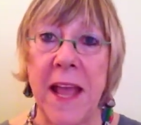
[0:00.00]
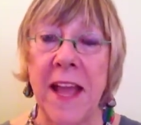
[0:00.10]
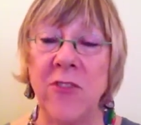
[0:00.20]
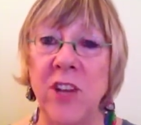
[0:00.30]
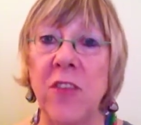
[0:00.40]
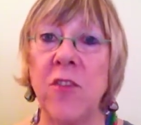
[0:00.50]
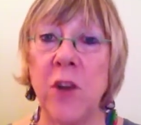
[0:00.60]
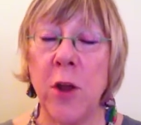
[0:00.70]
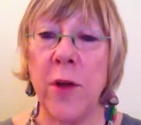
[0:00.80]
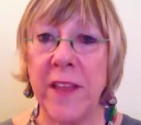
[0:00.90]
And just
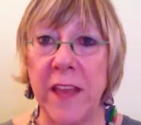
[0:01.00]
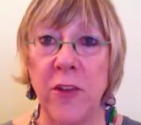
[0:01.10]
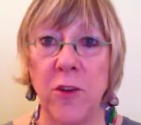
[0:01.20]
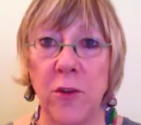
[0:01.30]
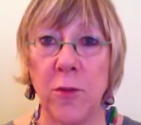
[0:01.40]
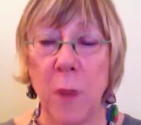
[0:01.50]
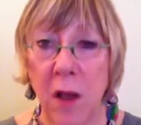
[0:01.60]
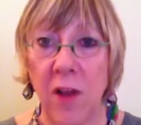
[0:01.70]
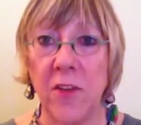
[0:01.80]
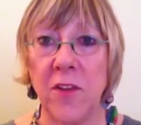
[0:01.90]
knowing that you're
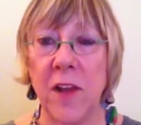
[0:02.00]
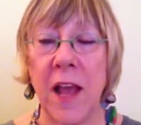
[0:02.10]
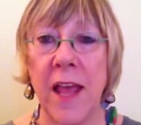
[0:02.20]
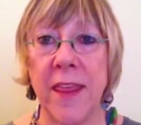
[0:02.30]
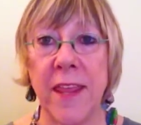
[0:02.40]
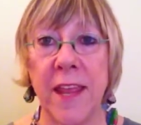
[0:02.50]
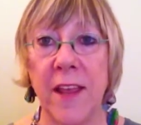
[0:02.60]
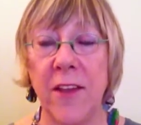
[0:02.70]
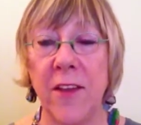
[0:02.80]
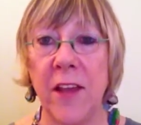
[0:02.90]
smart, I
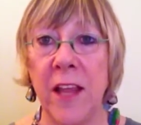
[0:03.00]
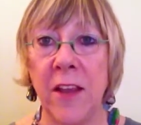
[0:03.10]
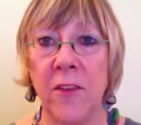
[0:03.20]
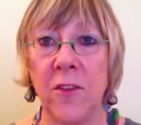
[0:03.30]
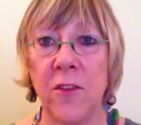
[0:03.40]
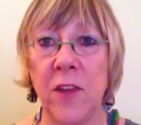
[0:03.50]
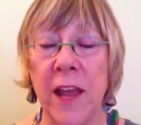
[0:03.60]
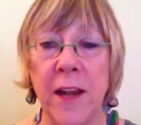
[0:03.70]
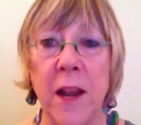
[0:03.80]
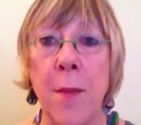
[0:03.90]
think, is
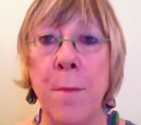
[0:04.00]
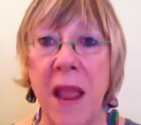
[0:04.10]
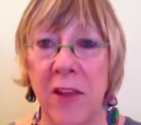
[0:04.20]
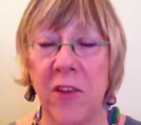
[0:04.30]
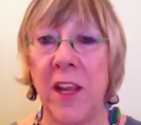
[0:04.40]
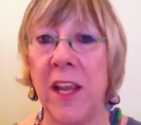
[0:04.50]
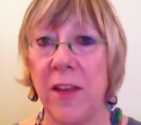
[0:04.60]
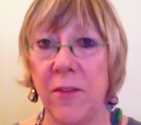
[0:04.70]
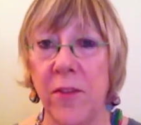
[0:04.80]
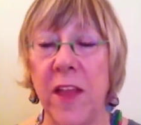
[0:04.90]
an amazing
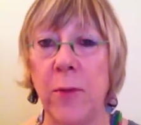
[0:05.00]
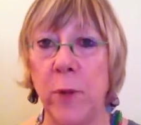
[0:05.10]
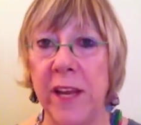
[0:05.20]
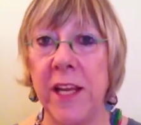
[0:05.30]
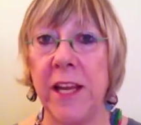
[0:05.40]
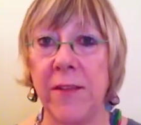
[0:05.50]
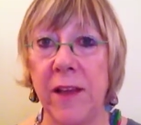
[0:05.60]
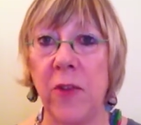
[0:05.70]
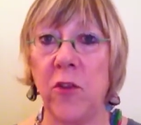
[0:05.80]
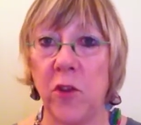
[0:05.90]
gift that we can give
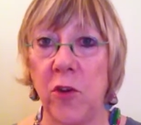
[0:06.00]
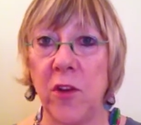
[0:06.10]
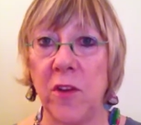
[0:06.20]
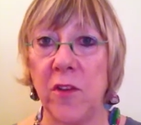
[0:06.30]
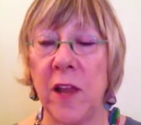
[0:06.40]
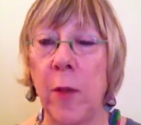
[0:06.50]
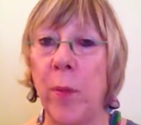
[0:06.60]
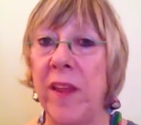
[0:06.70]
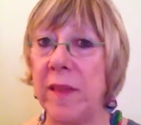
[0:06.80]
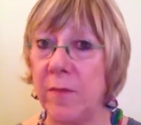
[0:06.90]
our students,
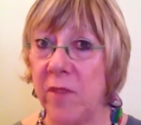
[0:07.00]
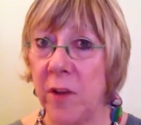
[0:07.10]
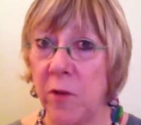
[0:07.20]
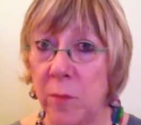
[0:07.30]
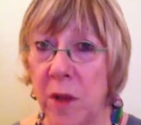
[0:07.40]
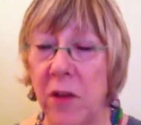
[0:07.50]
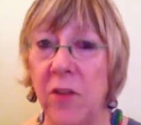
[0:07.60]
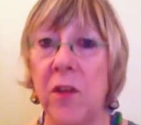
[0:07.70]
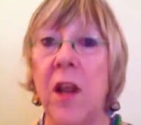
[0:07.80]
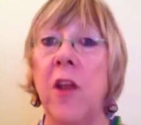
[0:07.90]
helping them feel smart.